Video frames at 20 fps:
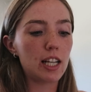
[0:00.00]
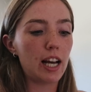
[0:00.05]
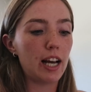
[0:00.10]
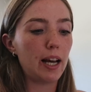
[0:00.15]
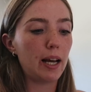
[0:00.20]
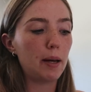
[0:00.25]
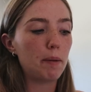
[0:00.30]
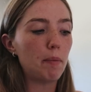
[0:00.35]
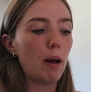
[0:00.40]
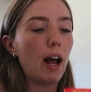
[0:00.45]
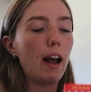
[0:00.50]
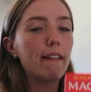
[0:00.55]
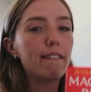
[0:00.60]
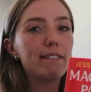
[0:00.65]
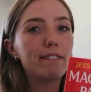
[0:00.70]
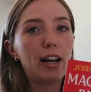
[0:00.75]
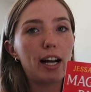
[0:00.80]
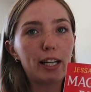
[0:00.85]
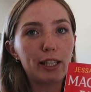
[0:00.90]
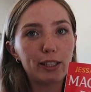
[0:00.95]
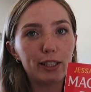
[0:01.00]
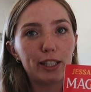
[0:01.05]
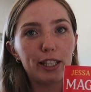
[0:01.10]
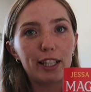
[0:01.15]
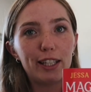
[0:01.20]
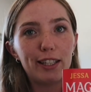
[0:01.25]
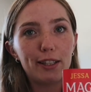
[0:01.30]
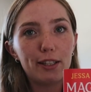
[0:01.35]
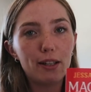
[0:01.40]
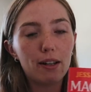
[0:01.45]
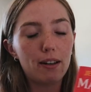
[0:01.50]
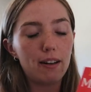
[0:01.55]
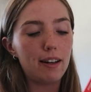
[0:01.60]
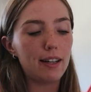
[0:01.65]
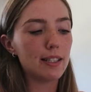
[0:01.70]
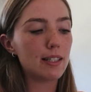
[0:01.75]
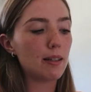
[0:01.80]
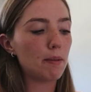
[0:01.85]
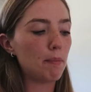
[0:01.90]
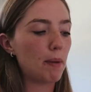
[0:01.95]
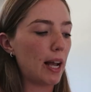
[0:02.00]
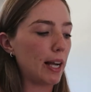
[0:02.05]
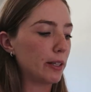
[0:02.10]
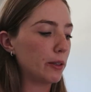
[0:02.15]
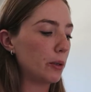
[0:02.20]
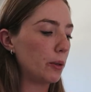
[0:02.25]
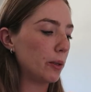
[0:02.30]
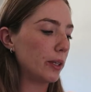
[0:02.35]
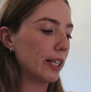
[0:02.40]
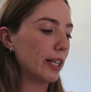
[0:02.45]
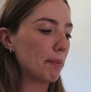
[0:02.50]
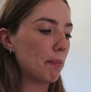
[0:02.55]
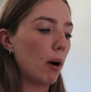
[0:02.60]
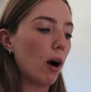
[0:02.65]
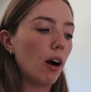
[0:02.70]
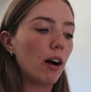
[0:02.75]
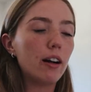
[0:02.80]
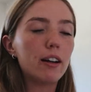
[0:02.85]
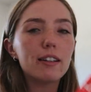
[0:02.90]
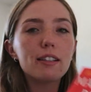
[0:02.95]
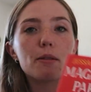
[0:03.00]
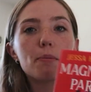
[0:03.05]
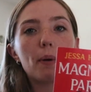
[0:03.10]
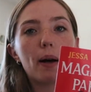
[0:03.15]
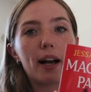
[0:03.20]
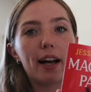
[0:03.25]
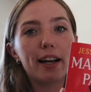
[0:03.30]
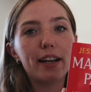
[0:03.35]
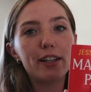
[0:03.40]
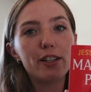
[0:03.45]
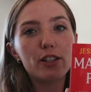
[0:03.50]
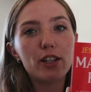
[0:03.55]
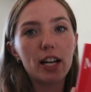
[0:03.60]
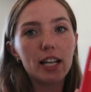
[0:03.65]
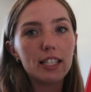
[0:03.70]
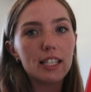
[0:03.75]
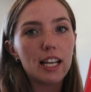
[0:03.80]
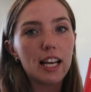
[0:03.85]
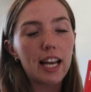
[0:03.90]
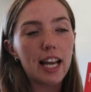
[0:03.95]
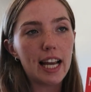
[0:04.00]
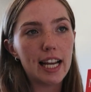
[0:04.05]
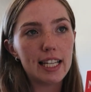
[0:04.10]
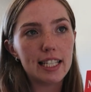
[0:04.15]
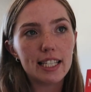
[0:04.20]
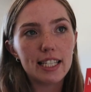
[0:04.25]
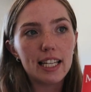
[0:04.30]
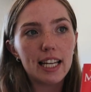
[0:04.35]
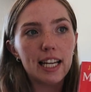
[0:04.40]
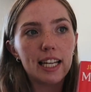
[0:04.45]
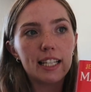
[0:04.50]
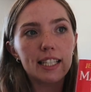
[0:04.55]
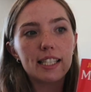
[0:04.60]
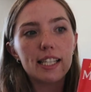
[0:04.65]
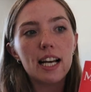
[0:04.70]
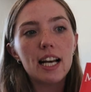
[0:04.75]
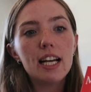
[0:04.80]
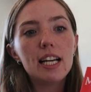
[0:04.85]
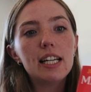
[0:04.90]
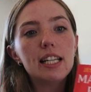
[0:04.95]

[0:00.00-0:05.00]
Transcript: time, I finally got Magnolia Parks by Jessa Hastings.